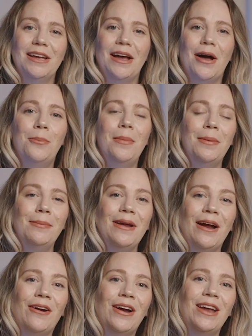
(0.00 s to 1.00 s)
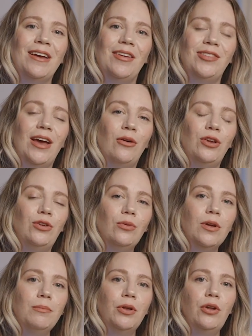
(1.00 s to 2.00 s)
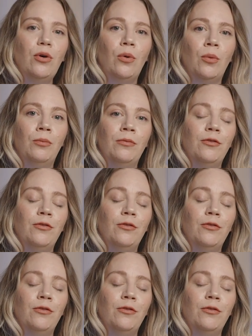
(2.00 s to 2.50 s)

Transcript: A member area is how you can build a home